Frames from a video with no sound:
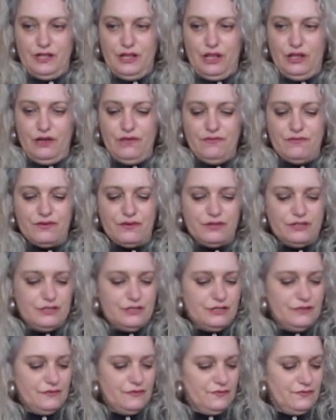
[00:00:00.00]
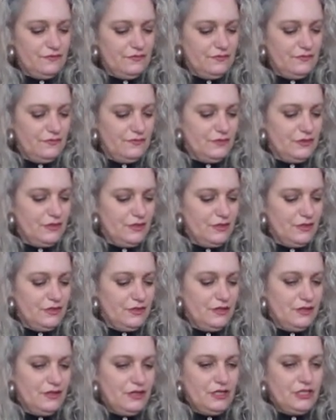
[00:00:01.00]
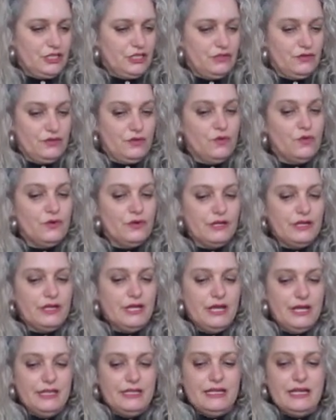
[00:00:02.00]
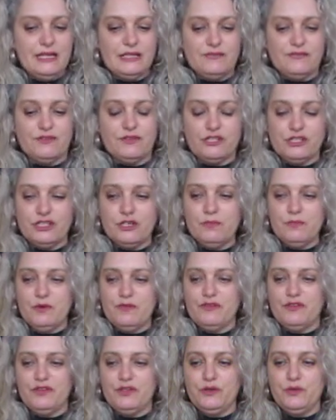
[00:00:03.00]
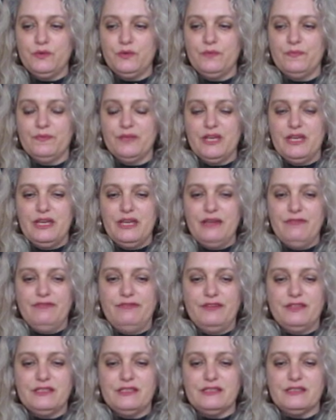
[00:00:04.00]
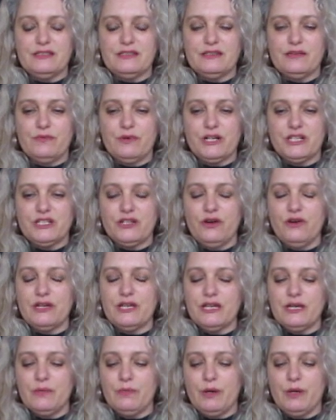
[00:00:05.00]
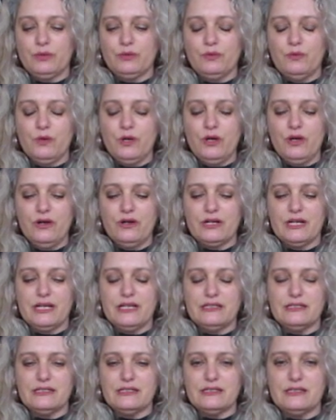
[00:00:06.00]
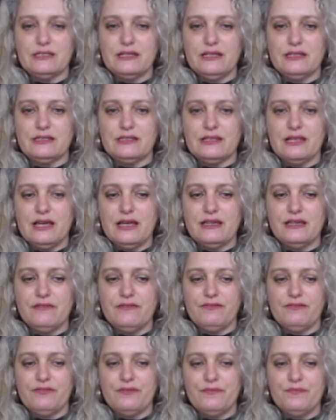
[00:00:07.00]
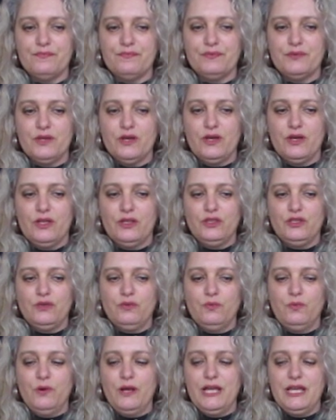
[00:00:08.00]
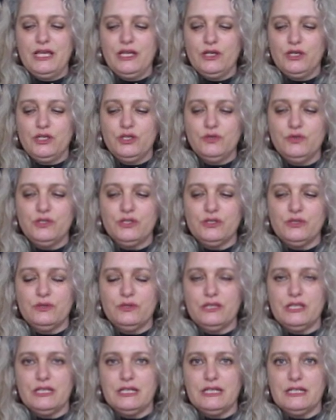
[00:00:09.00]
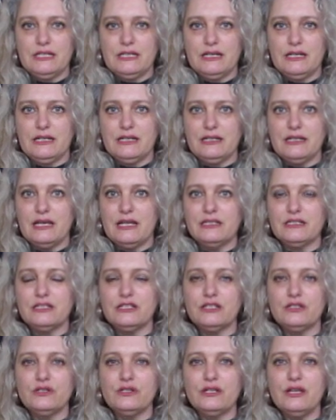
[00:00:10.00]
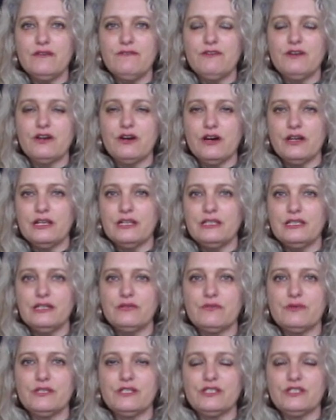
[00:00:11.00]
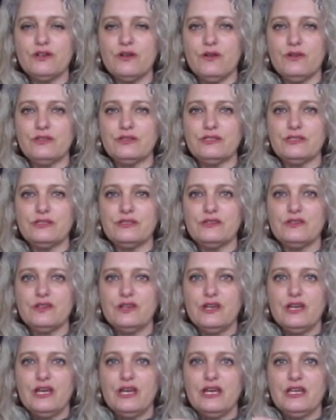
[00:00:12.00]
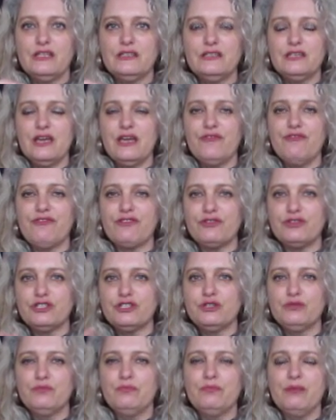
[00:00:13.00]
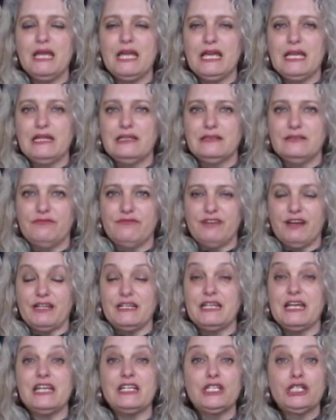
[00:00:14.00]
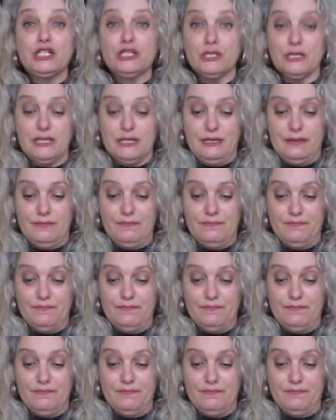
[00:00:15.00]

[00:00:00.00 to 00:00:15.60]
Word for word: Lovers. So yes, for some of you, if it's we're talking about work, it's it's like if the way you used to think that you never got any results and the efforts you made financially.